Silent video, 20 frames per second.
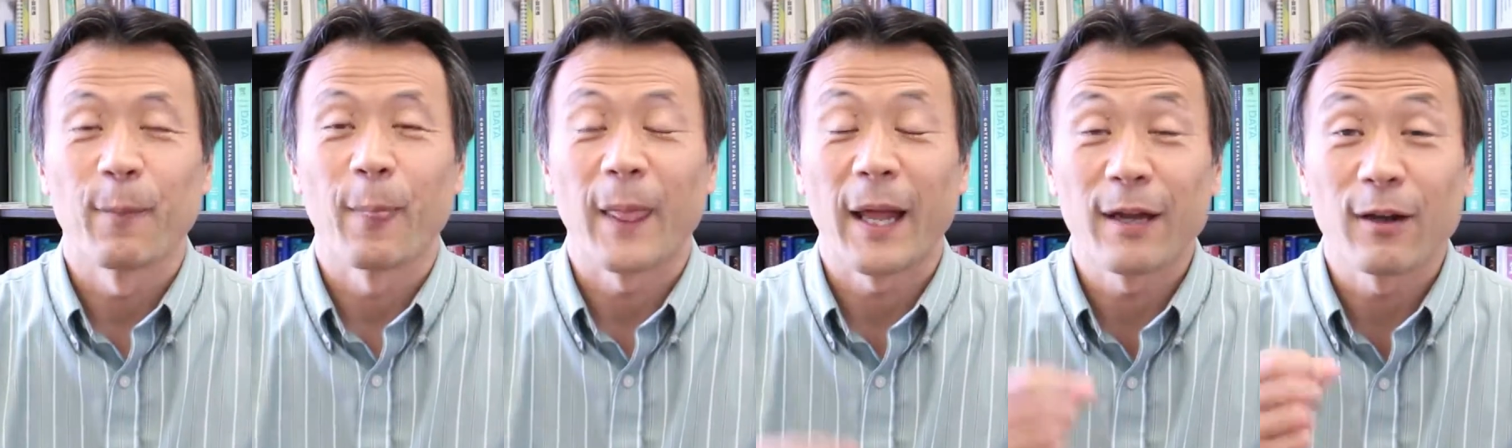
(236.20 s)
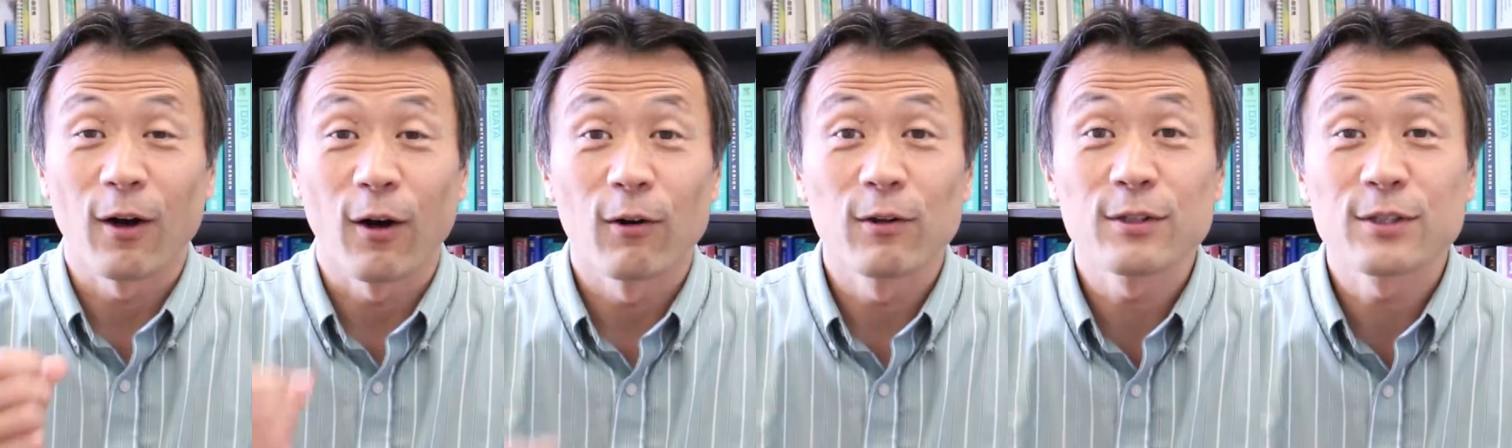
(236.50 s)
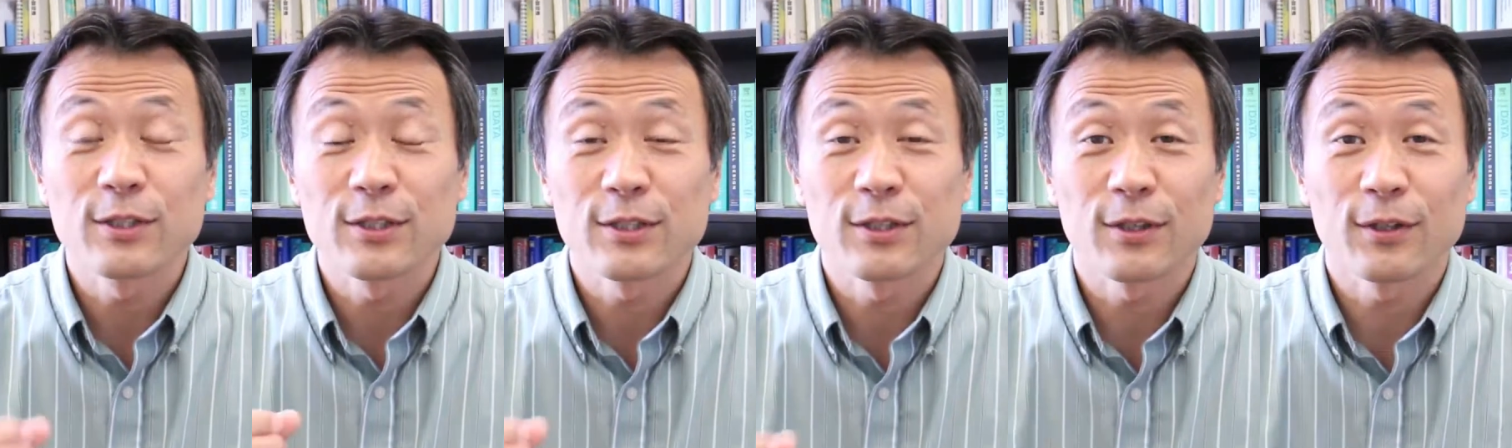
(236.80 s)
I
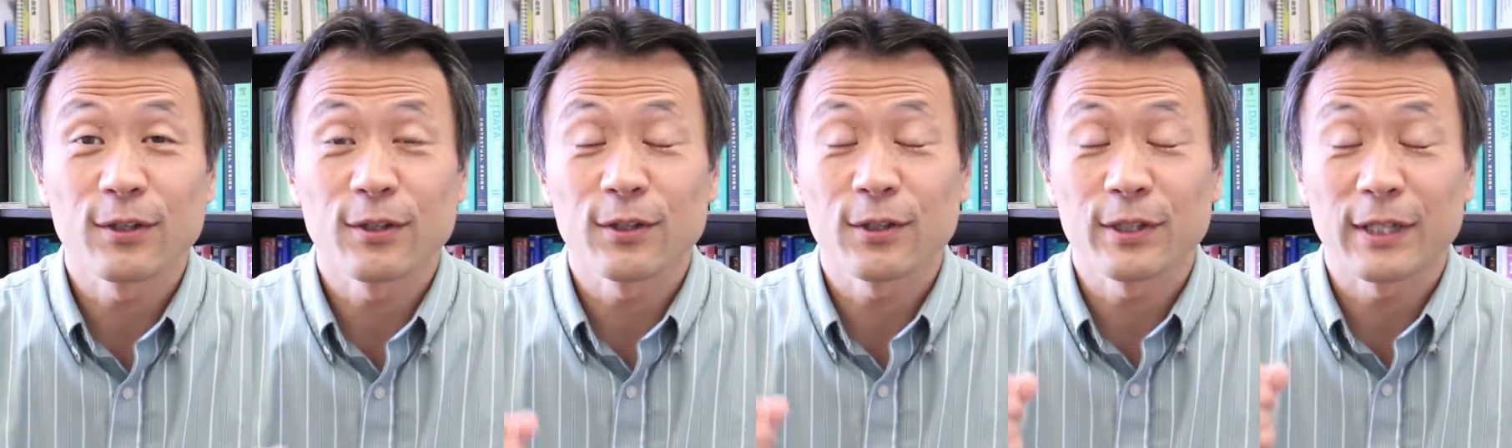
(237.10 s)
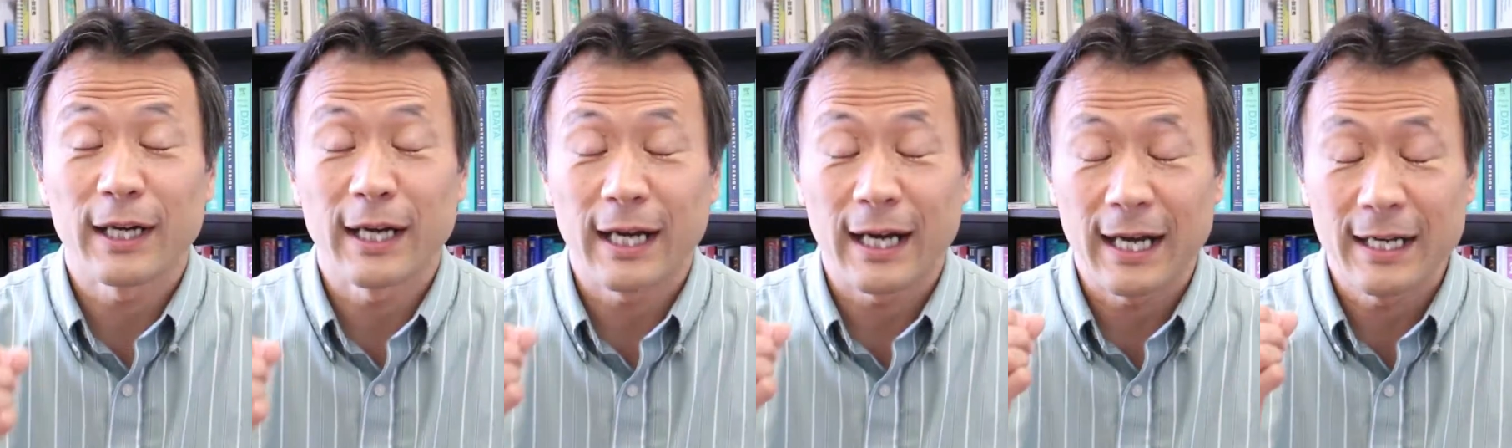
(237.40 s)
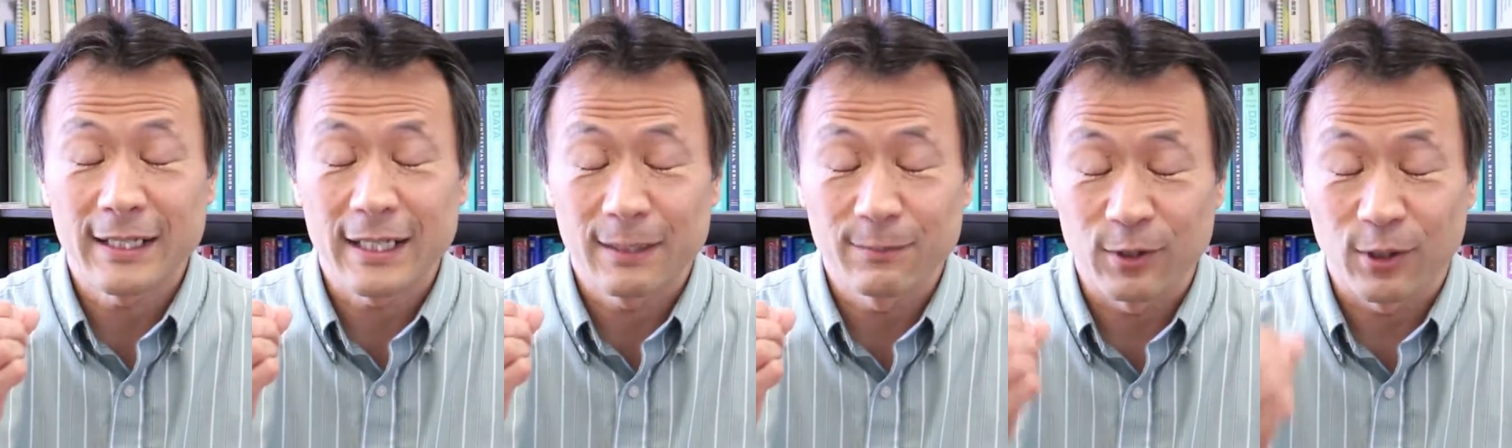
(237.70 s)

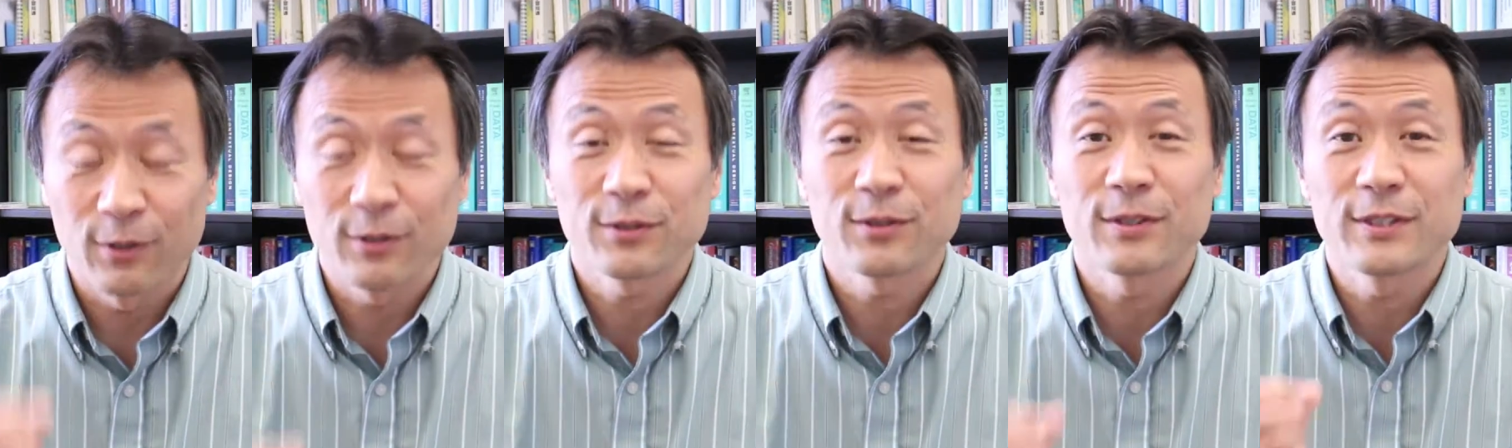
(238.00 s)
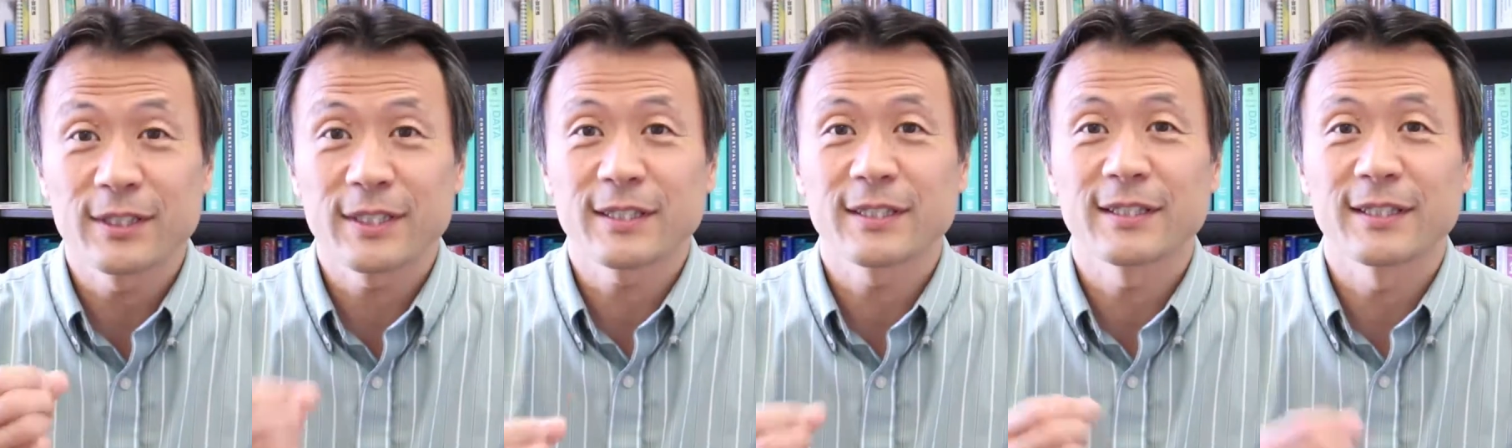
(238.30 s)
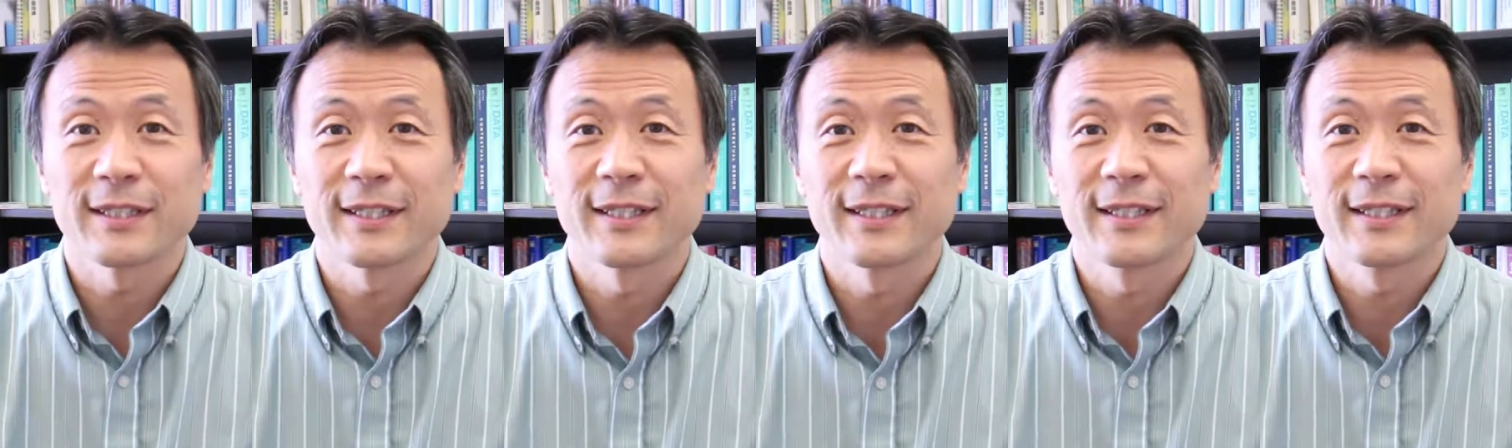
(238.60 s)
am also
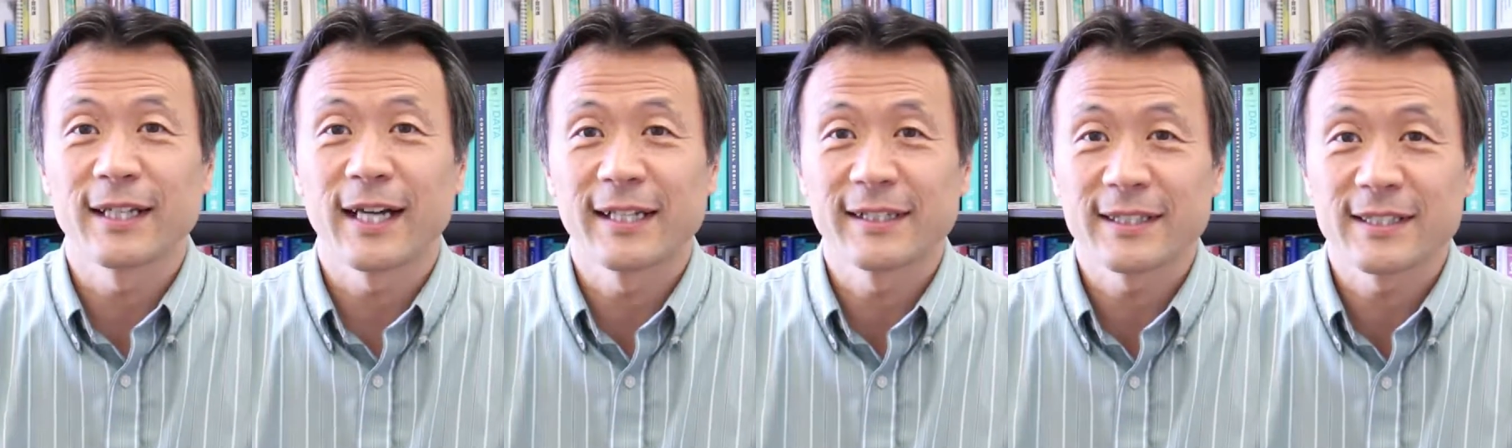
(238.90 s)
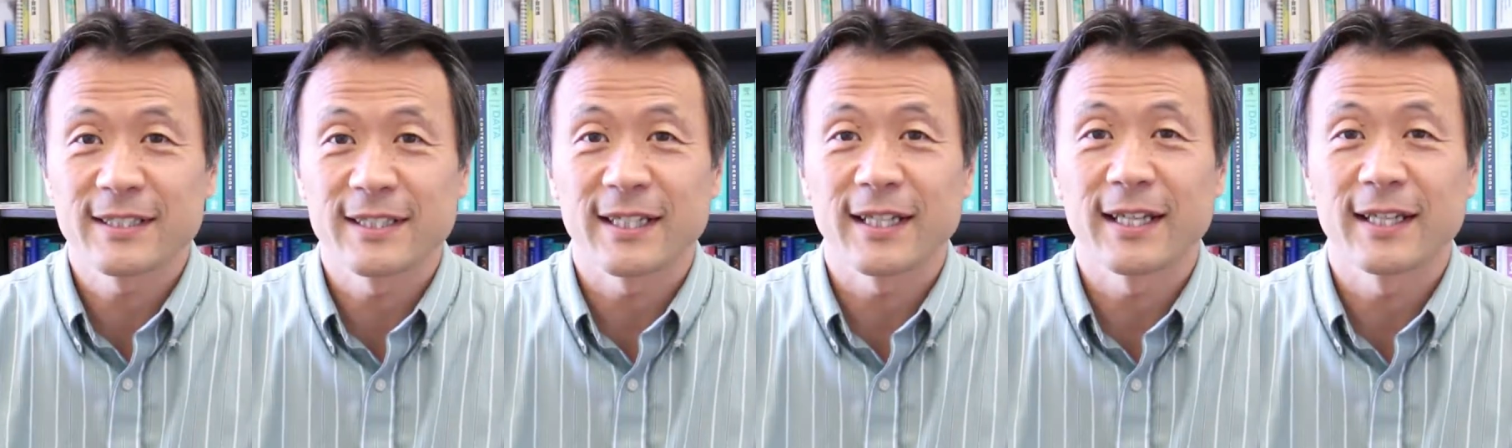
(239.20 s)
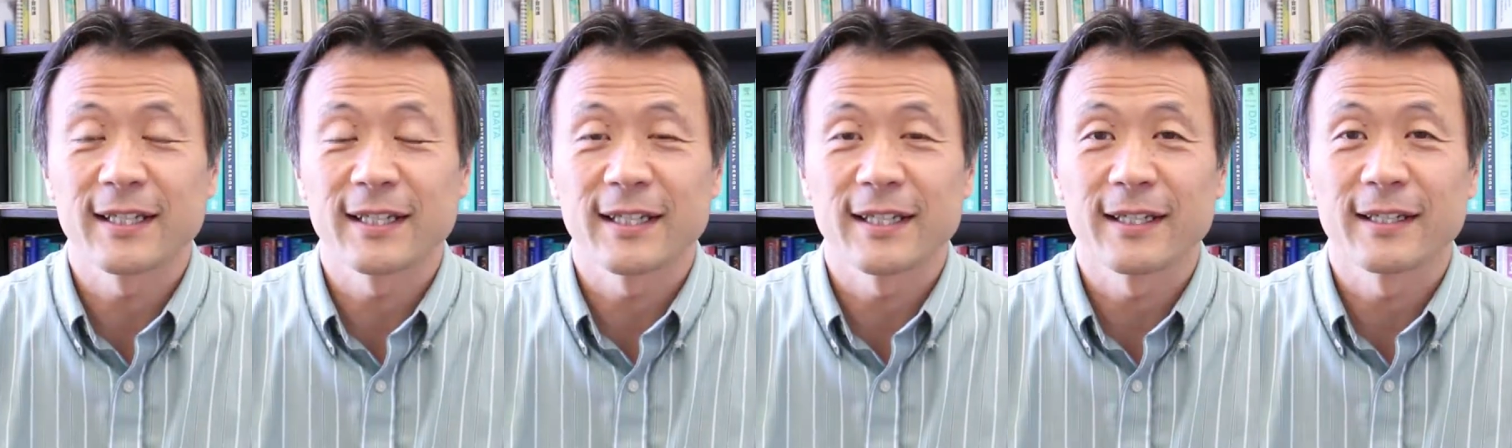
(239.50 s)
interested in
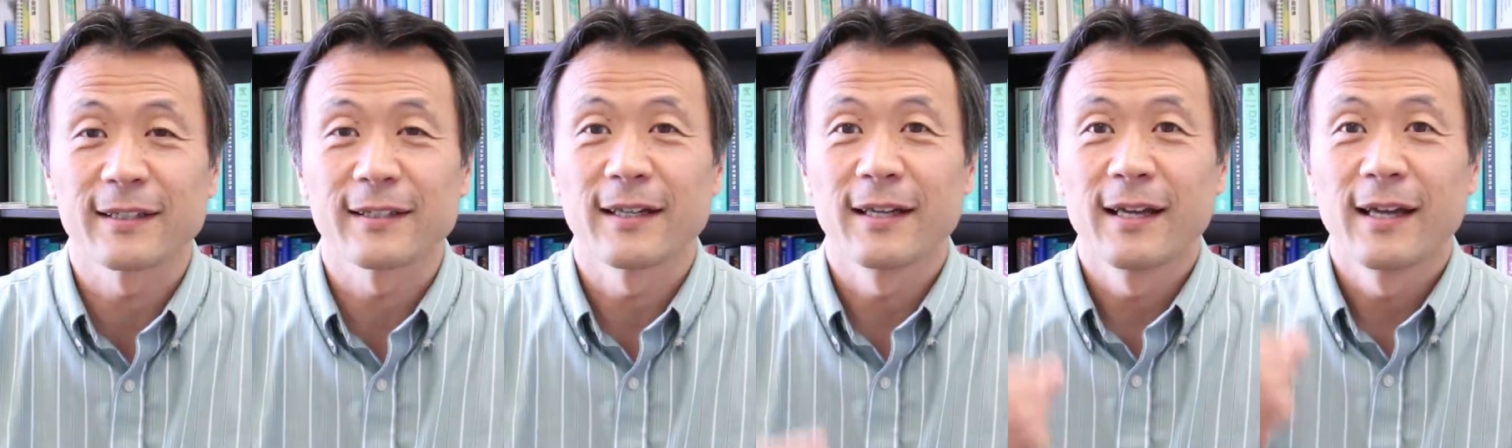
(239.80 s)
understanding